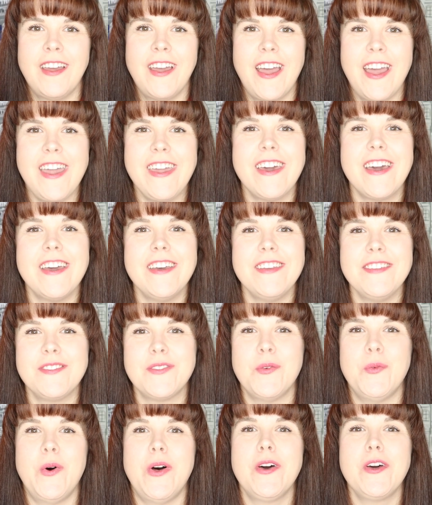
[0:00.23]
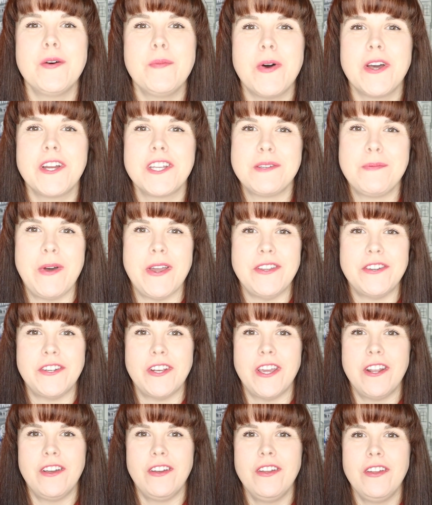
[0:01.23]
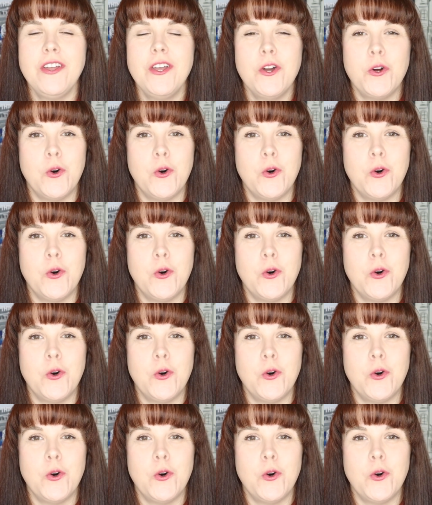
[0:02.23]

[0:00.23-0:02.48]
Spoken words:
Hey guys, welcome back to my channel,